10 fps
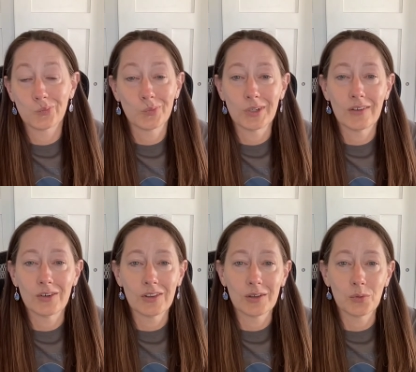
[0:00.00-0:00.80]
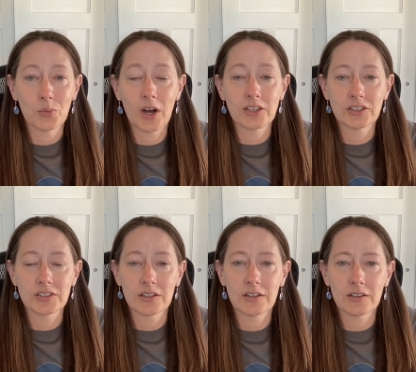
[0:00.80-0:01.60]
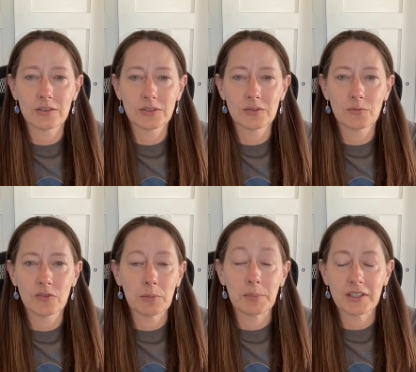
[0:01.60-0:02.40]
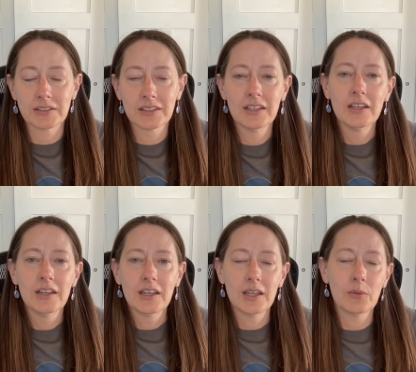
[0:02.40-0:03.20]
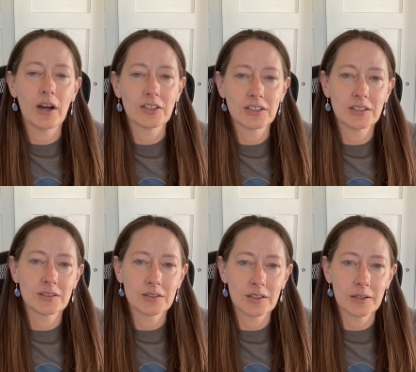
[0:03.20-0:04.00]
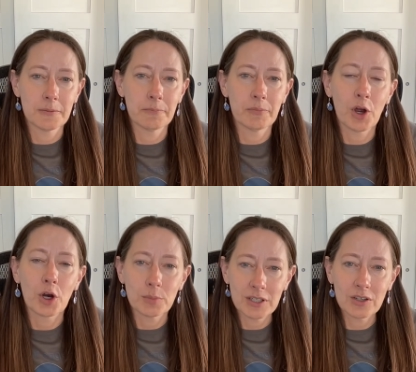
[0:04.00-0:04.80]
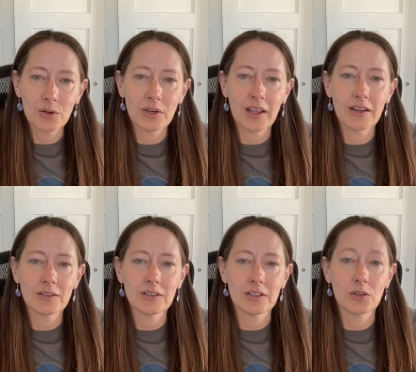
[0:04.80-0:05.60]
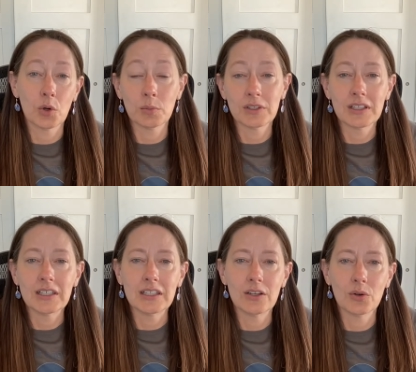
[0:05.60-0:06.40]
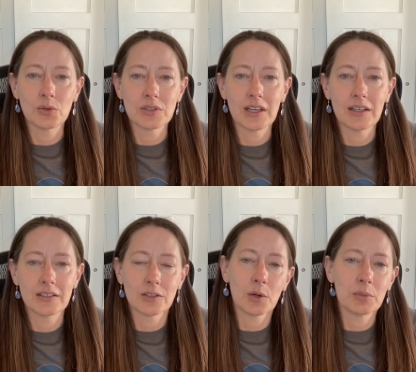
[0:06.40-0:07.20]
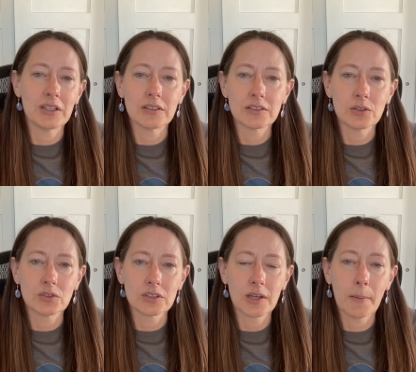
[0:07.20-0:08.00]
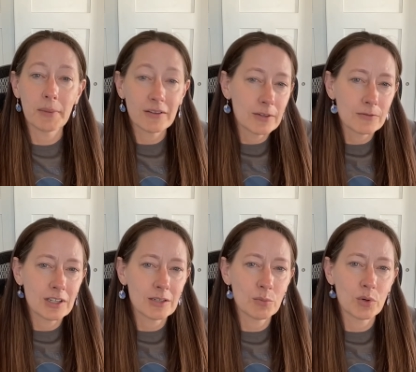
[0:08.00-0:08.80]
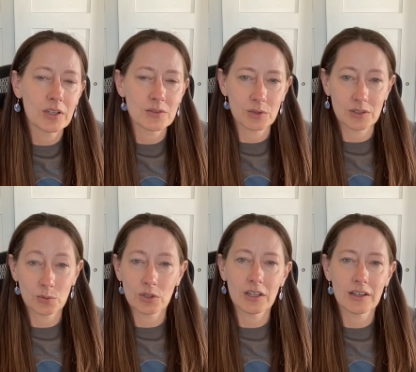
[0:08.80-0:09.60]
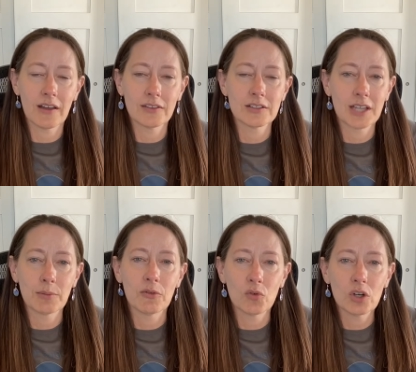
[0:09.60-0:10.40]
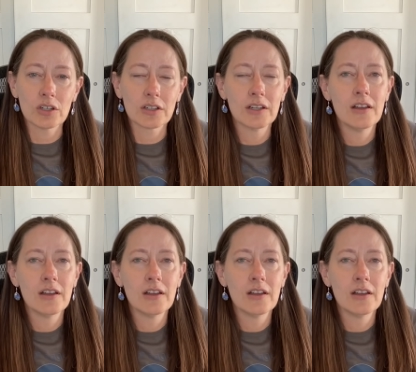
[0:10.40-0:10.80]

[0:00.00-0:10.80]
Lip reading: whatever the watches are, those Fitbits, he watched his heartbeat go down, and normally he knows that his heartbeat is usually up by 15 points when he's working on this type of work.